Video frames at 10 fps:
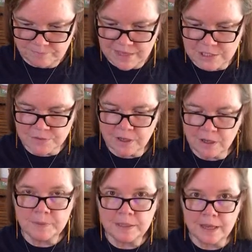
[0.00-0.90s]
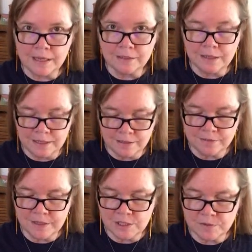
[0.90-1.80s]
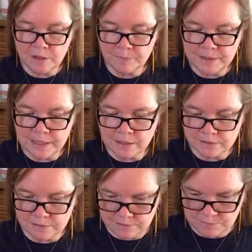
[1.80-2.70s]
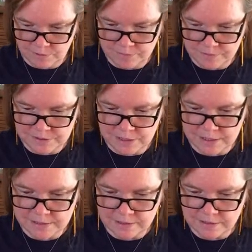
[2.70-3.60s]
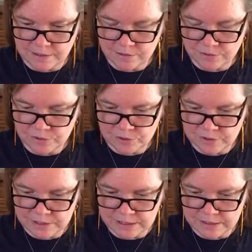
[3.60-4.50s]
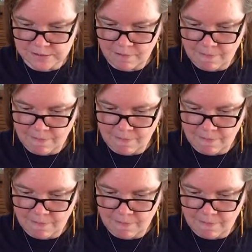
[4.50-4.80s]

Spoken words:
Thanks for helping, Hannah. Thanks for helping out on the sizing there on those hoodies.